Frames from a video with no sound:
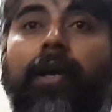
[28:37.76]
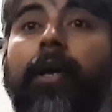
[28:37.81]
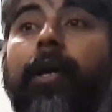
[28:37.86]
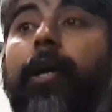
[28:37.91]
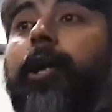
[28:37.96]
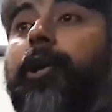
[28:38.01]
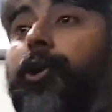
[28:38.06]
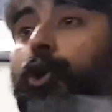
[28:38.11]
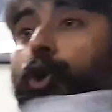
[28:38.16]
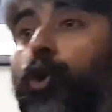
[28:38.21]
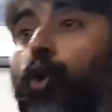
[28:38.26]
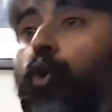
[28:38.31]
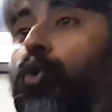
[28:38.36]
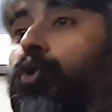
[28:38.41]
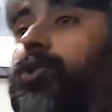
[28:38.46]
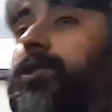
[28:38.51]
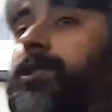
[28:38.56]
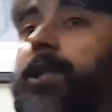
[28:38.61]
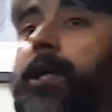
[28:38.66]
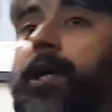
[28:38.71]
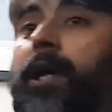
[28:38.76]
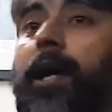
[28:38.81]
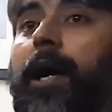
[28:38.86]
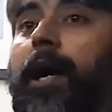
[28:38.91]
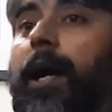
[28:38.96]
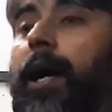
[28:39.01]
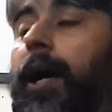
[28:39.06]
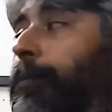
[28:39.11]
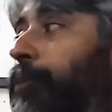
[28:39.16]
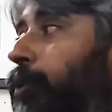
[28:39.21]
It used
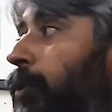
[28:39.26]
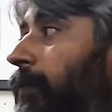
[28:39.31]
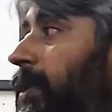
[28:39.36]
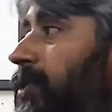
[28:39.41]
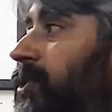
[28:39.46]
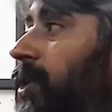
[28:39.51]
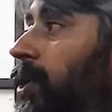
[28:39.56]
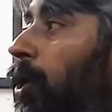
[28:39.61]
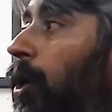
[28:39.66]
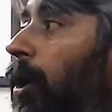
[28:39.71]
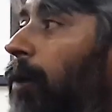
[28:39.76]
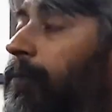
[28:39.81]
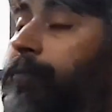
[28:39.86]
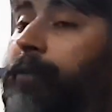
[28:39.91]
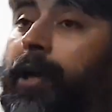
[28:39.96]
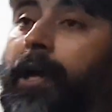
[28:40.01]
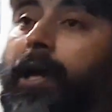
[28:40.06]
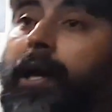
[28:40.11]
a provision of